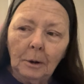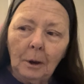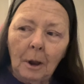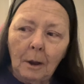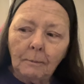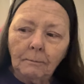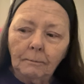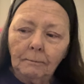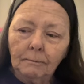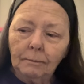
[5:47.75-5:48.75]

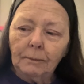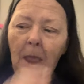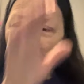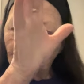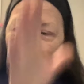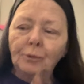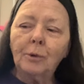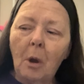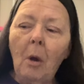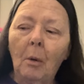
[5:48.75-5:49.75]
As you
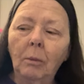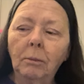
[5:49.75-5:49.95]
go.